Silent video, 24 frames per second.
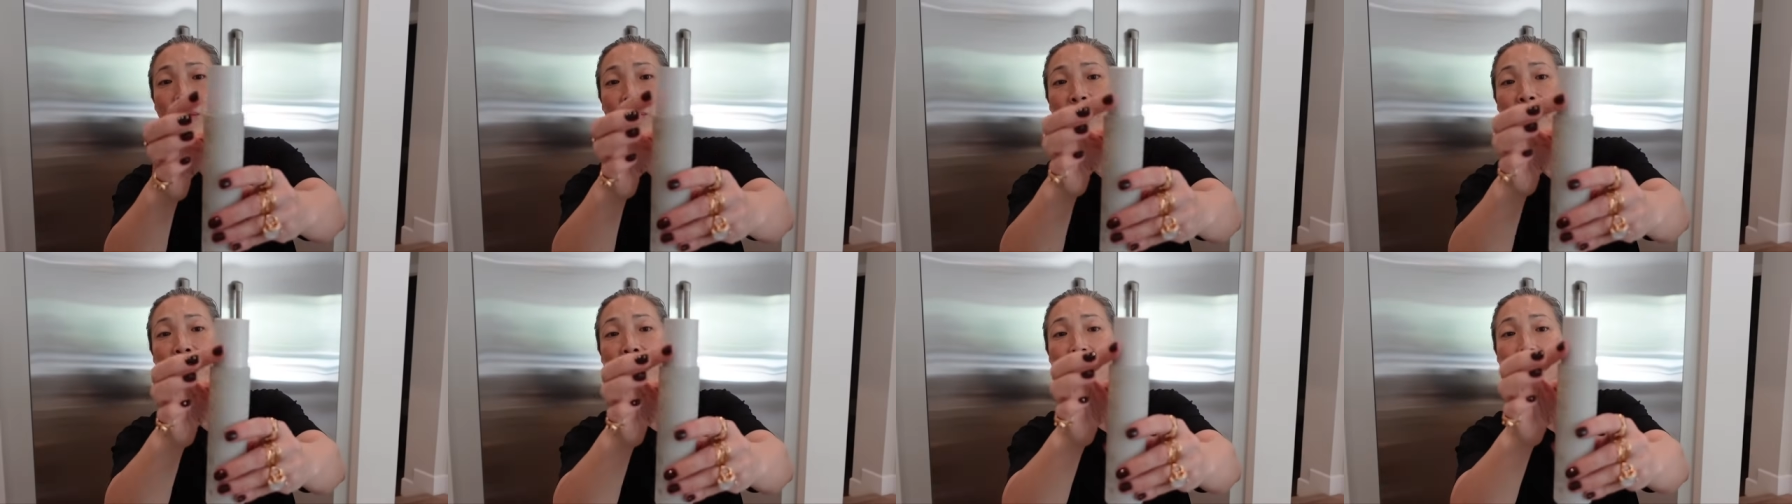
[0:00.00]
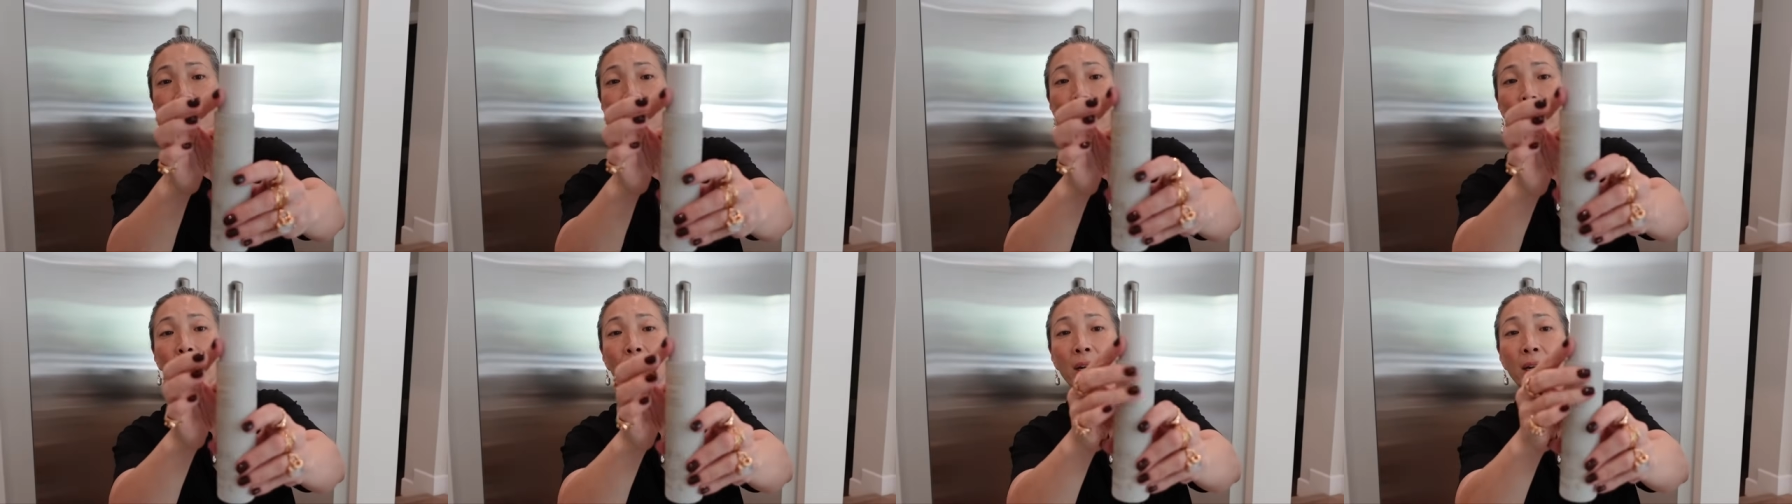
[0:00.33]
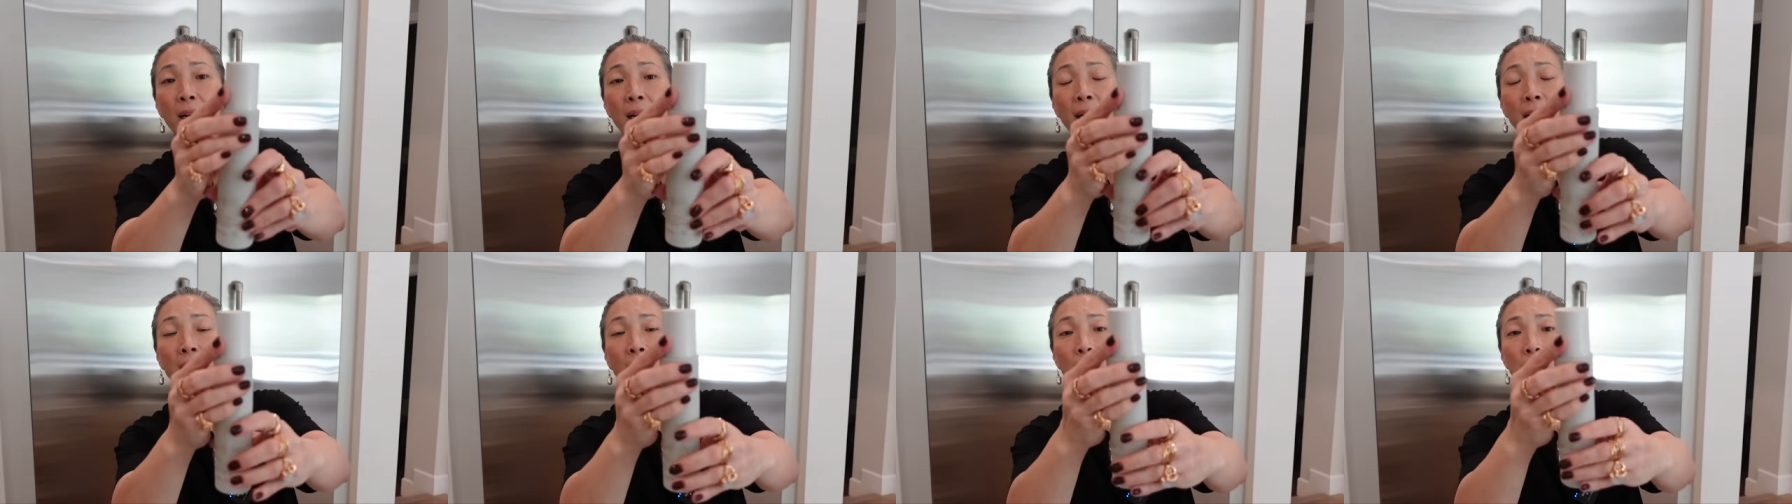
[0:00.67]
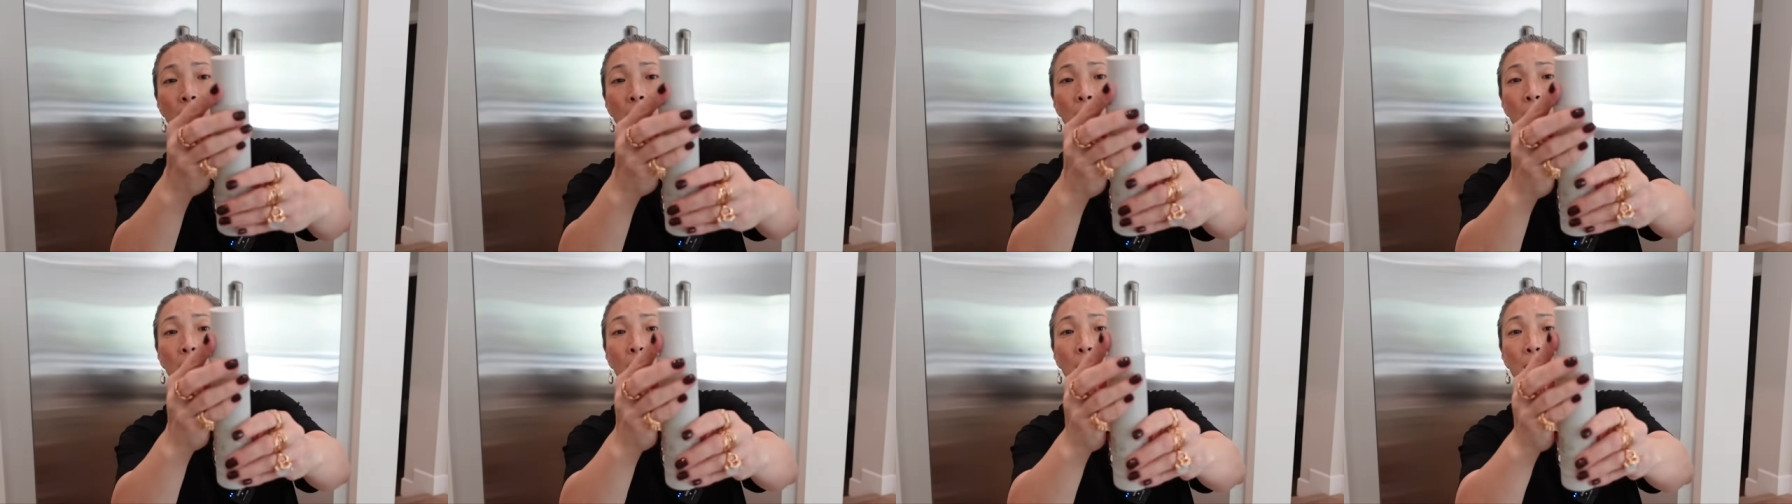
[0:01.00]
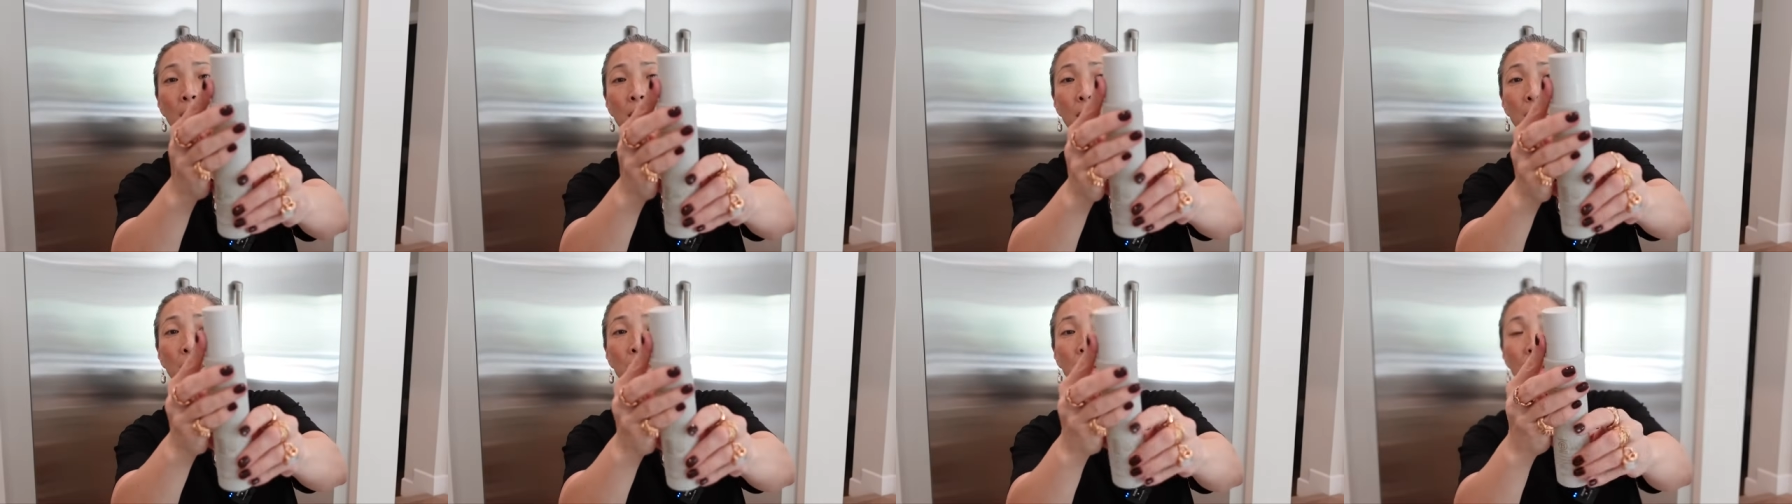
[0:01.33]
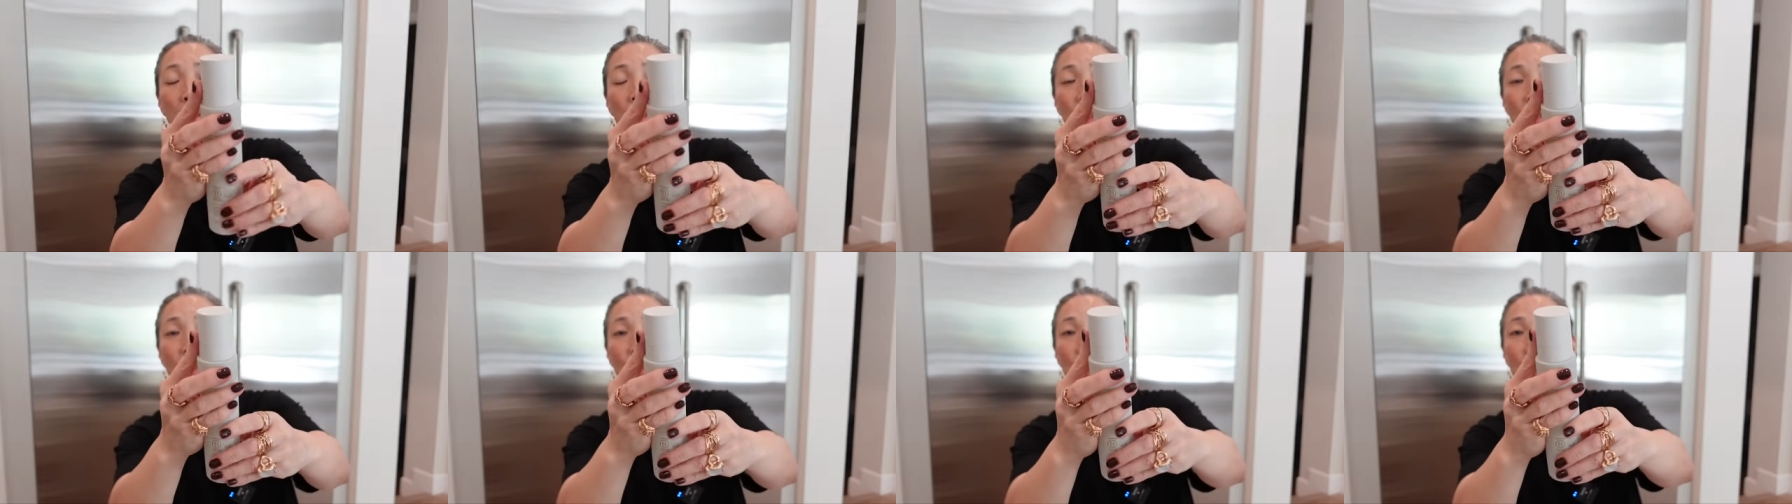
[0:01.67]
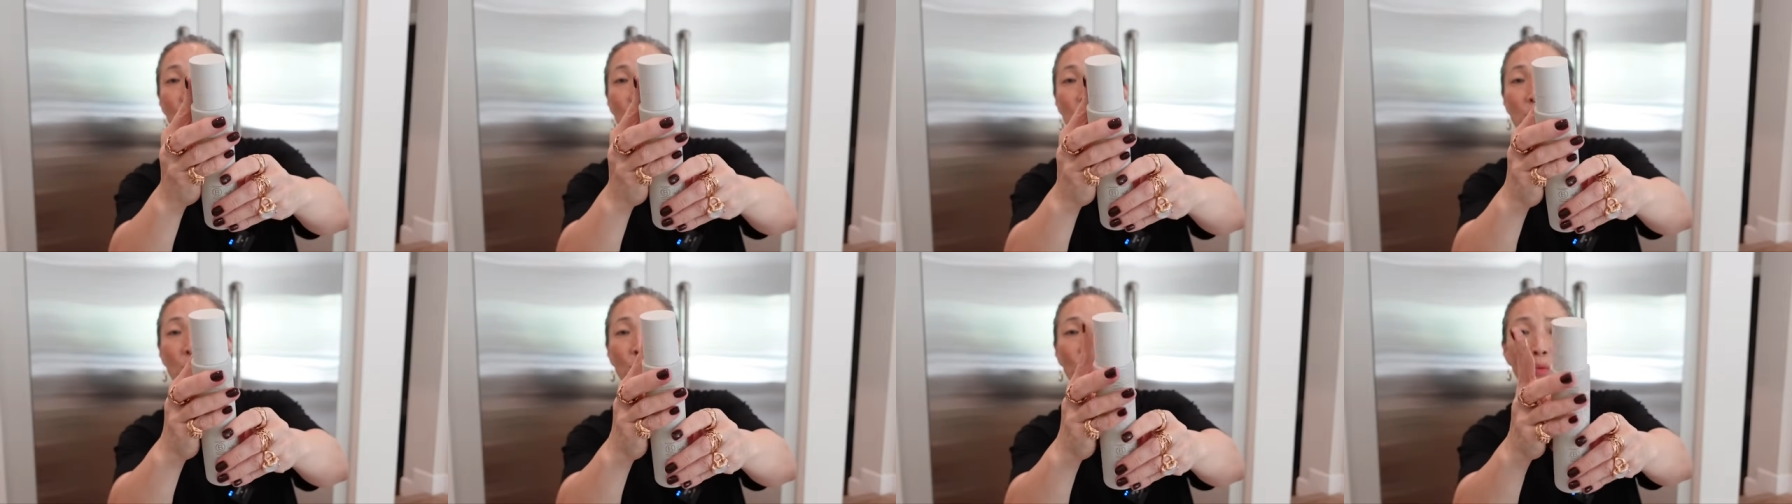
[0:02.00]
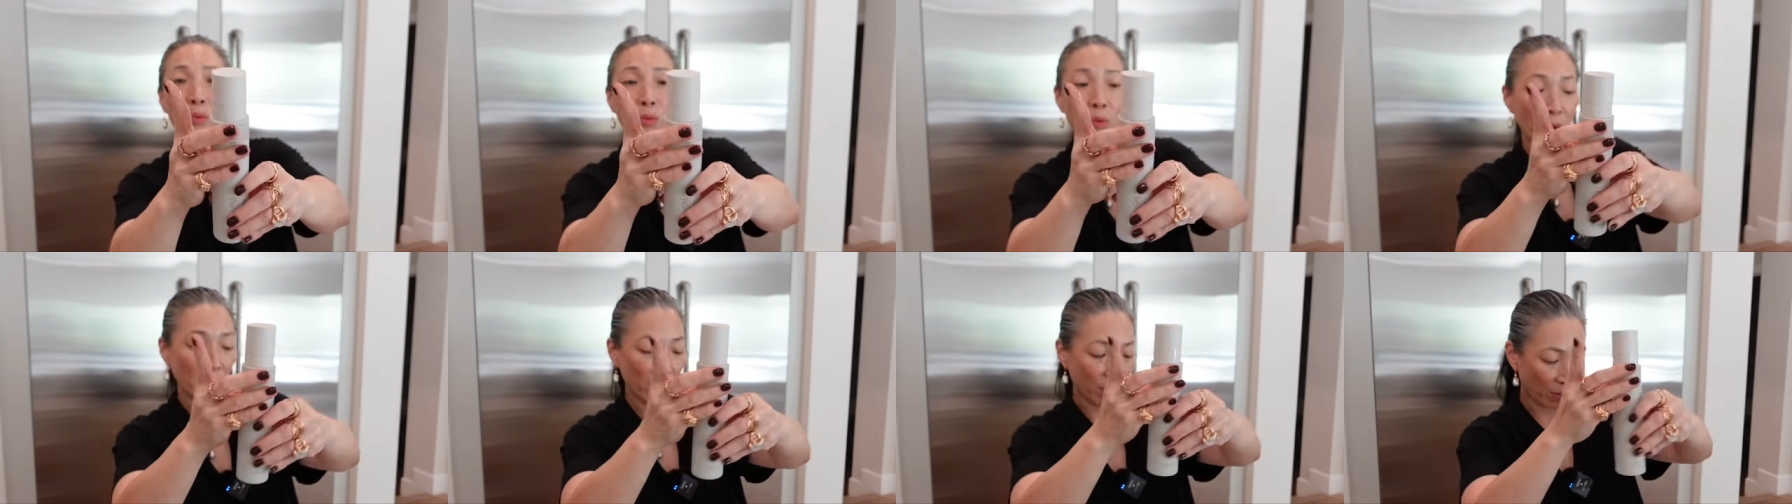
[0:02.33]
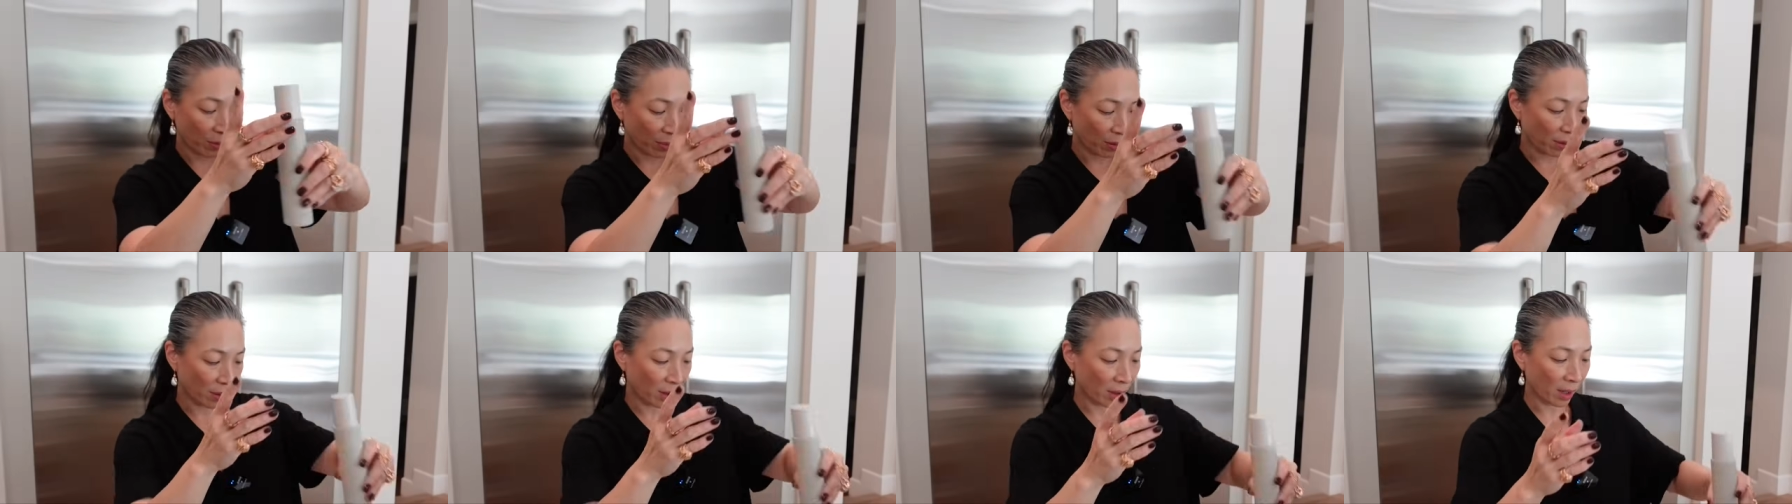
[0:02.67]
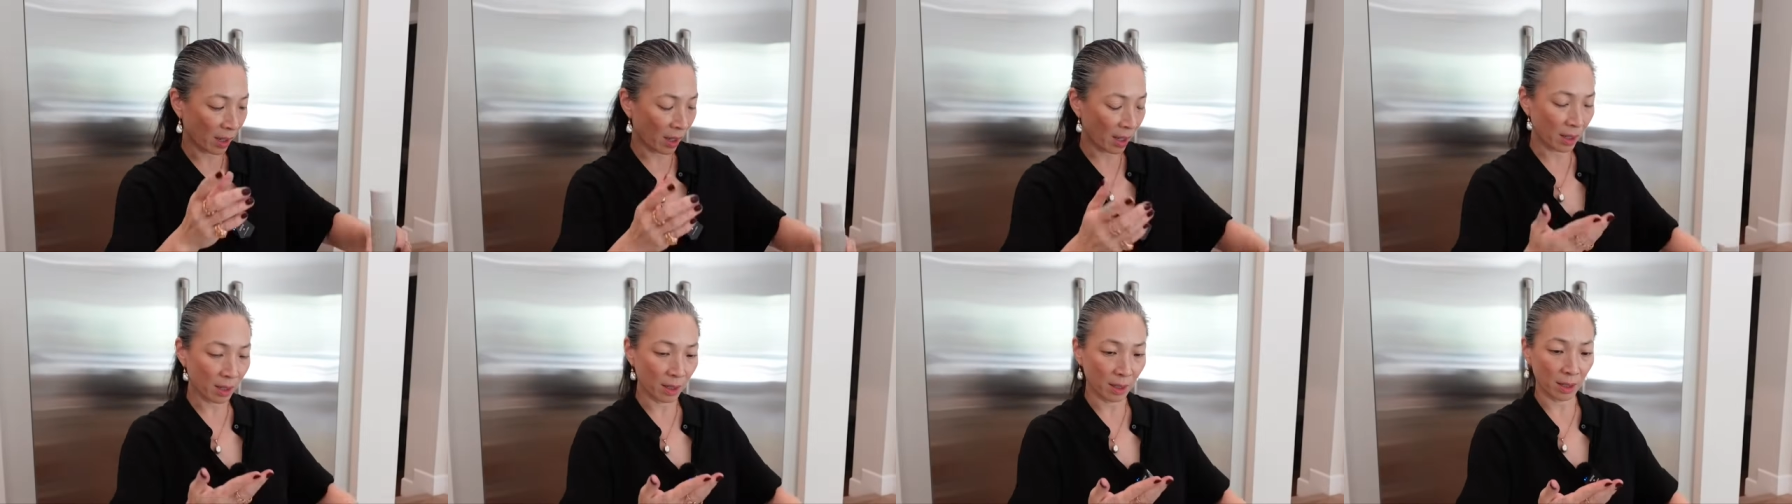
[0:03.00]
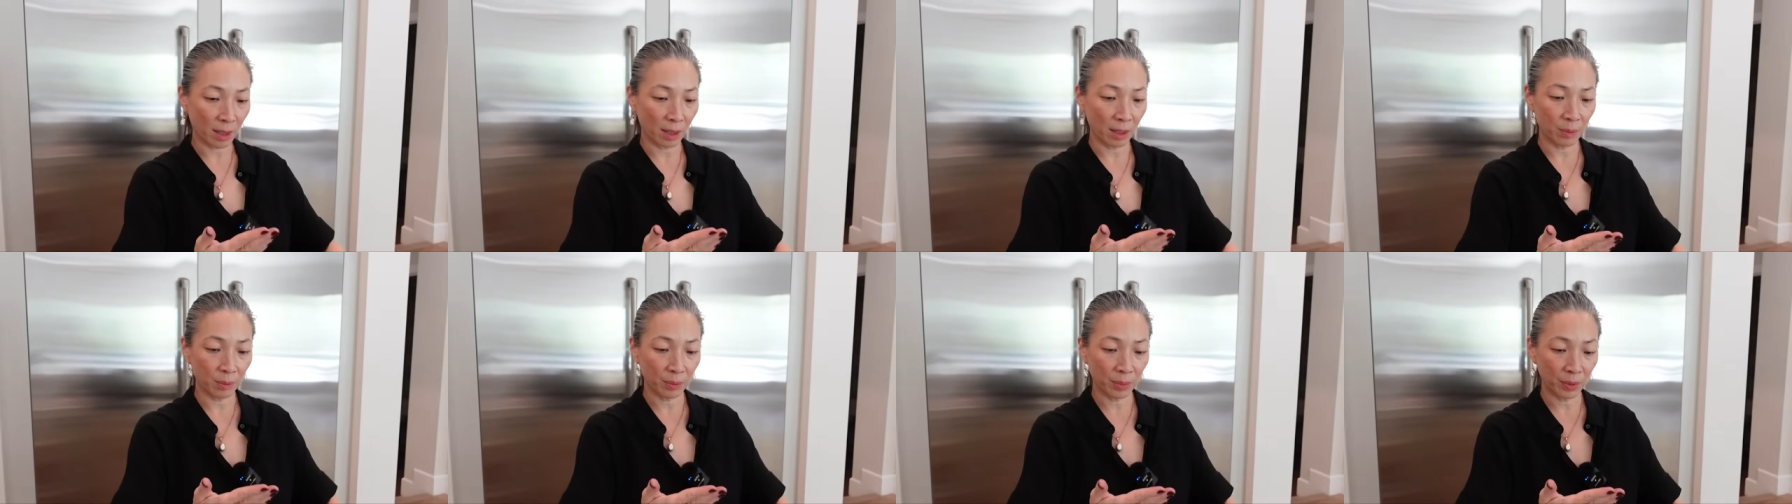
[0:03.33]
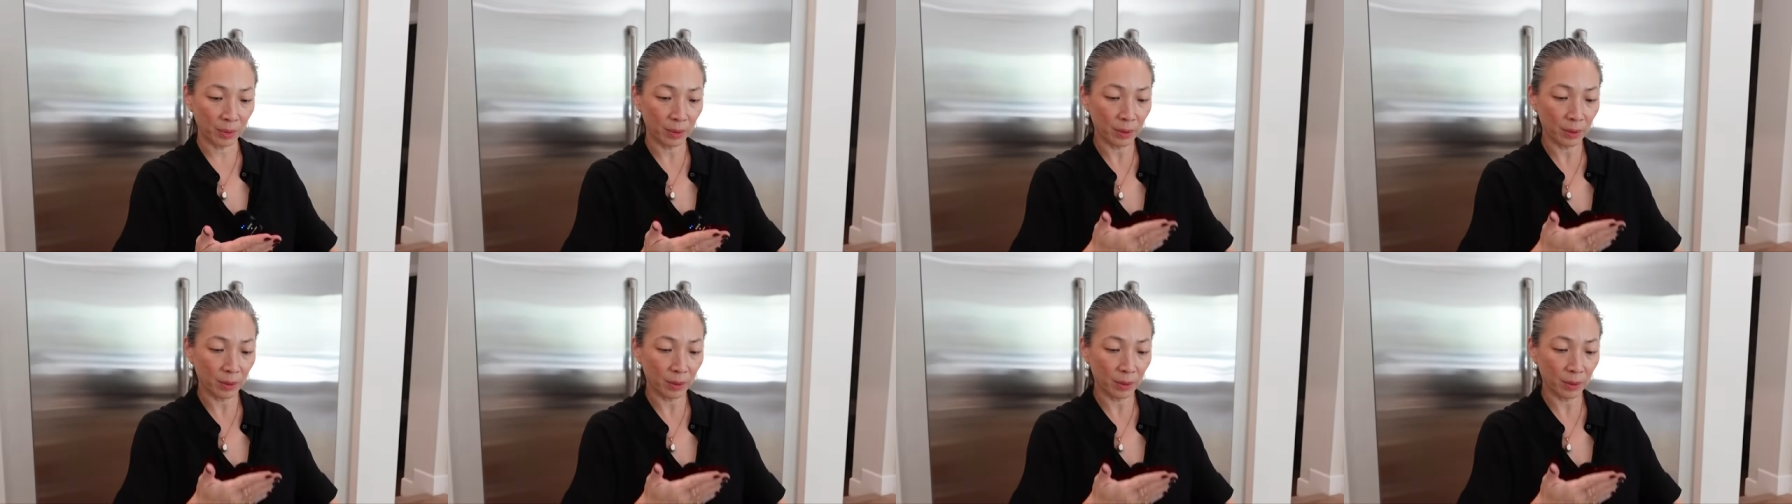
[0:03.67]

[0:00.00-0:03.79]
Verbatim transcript: of it has run out. Let's just wipe that up.